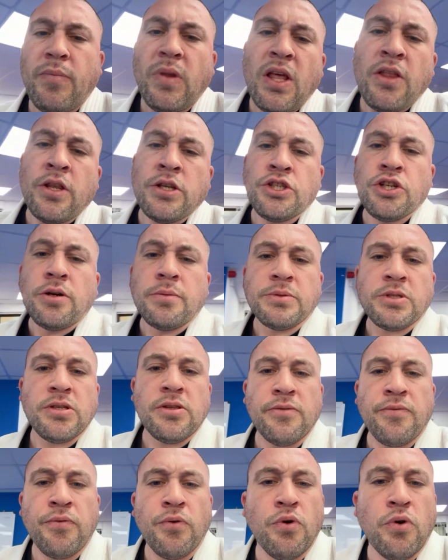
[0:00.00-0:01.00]
the chop to
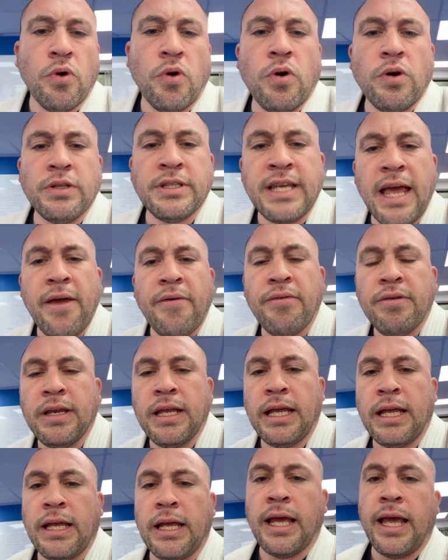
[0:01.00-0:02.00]
the floor
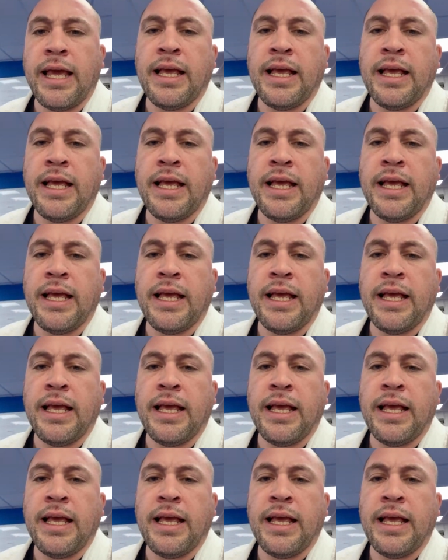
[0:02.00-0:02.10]
definitely